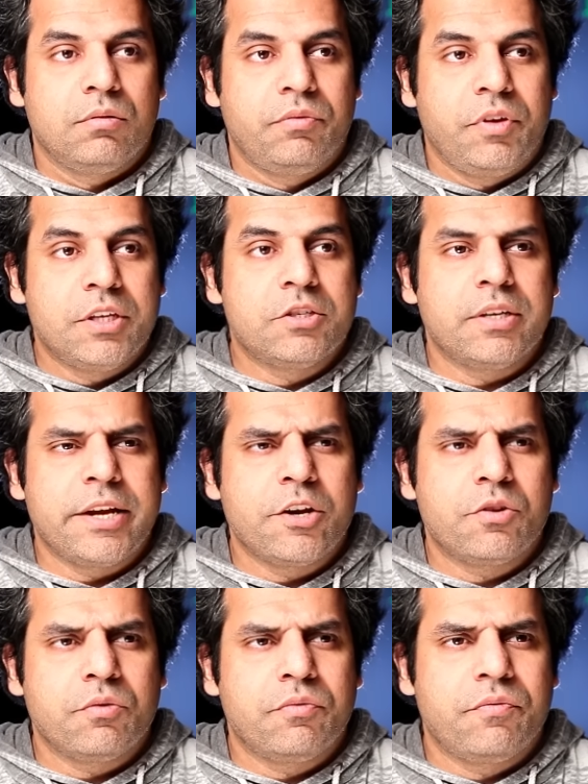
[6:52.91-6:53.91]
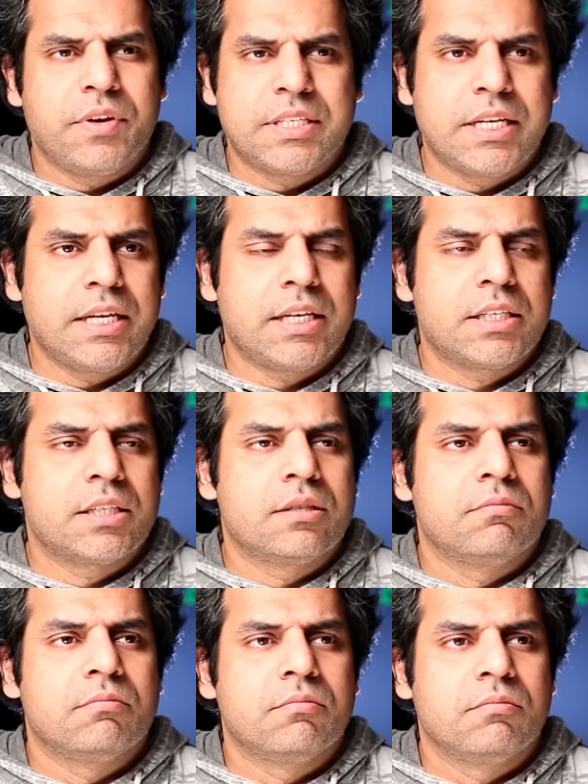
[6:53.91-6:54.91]
fields related to
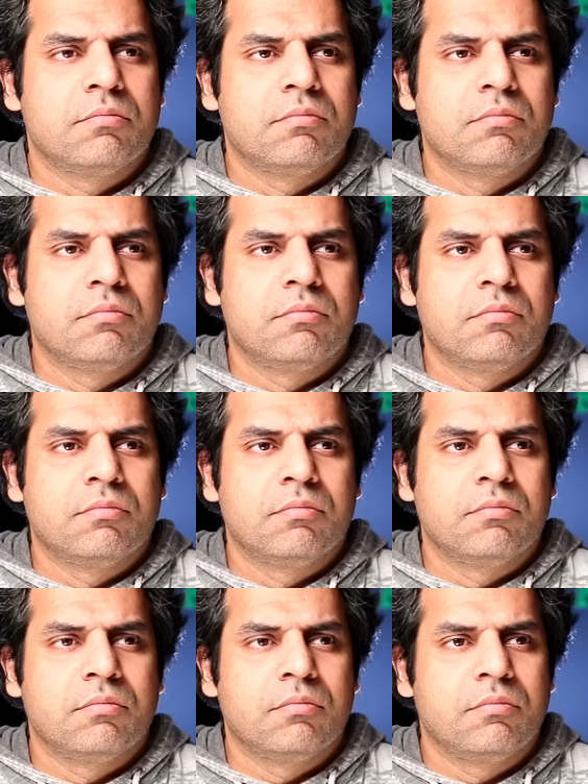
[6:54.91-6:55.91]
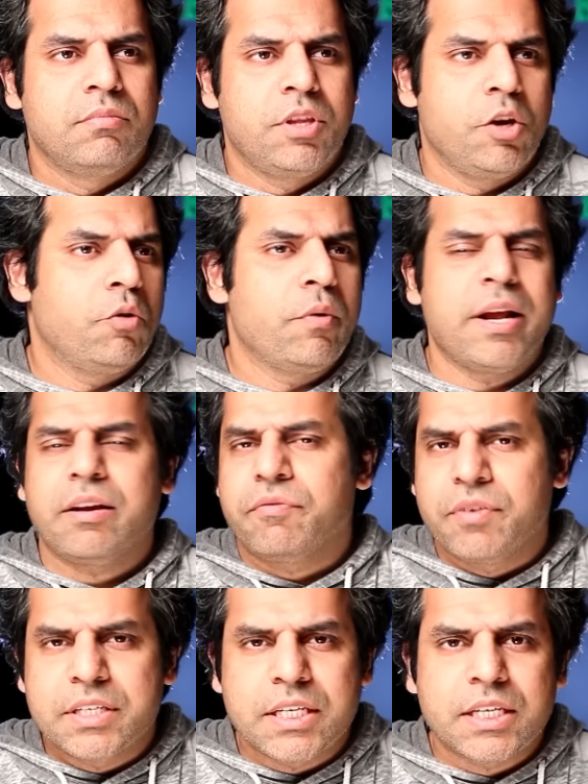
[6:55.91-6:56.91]
physics, theoretic
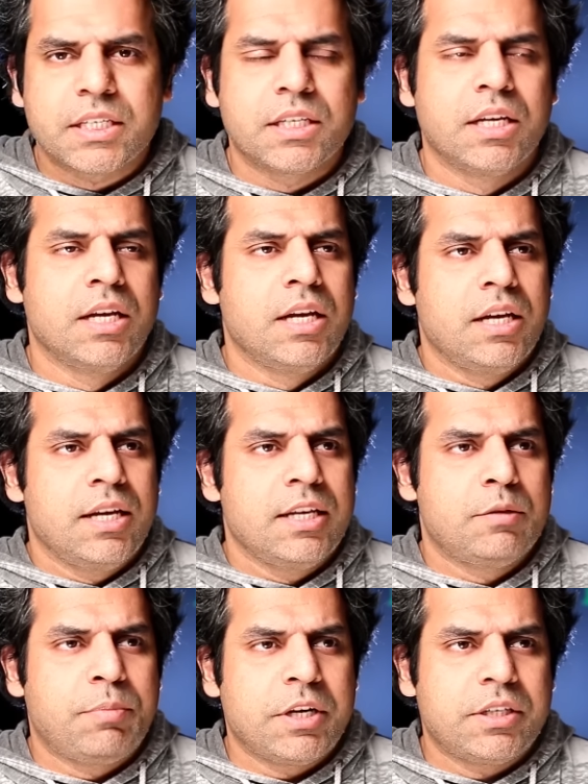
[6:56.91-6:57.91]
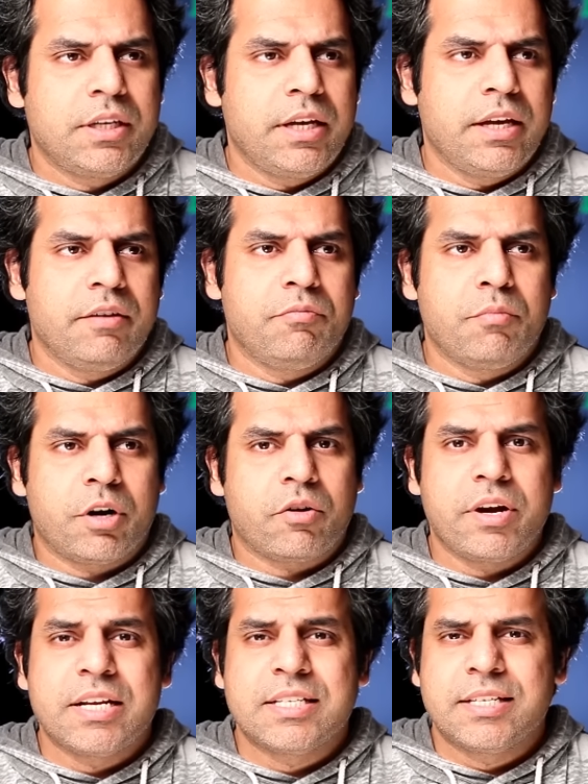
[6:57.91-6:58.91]
physics, especially if
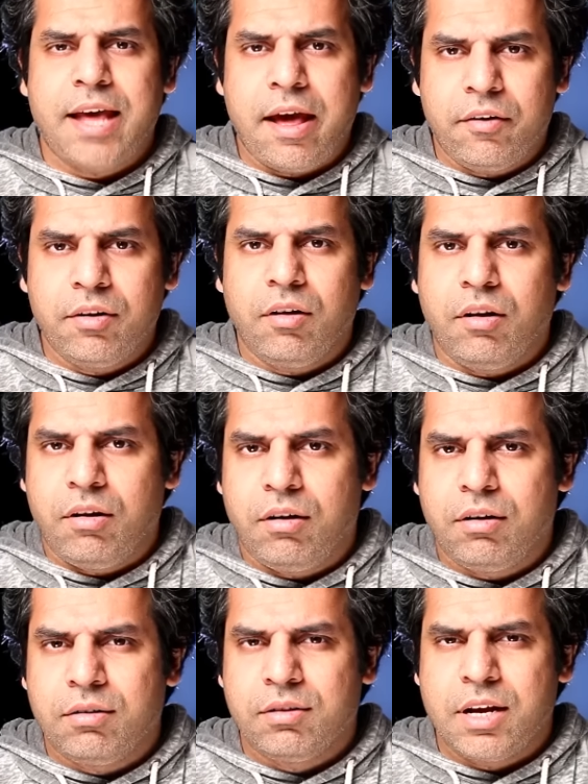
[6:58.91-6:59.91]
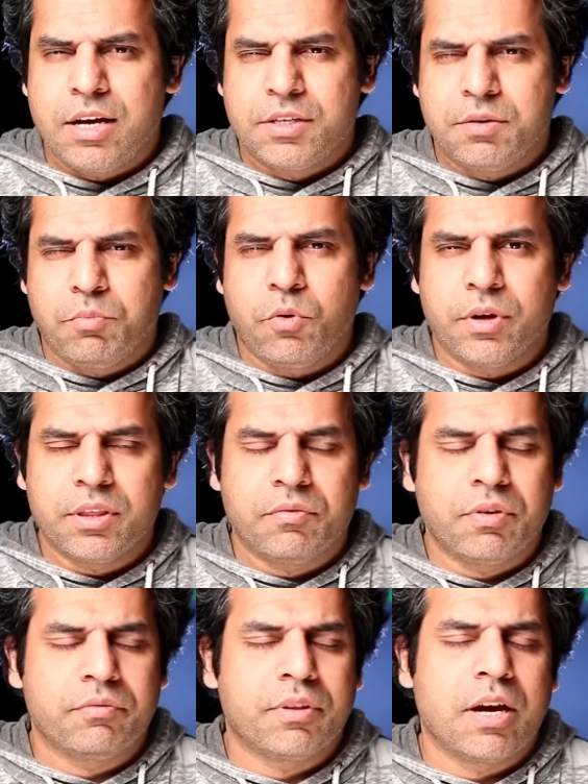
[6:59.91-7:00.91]
Mercury and Saturn are kind of supporting the
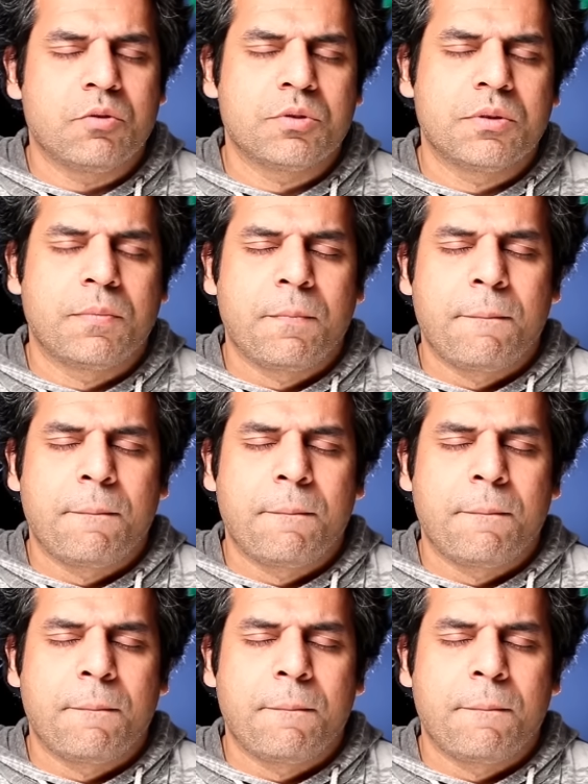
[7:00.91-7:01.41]
fifth house.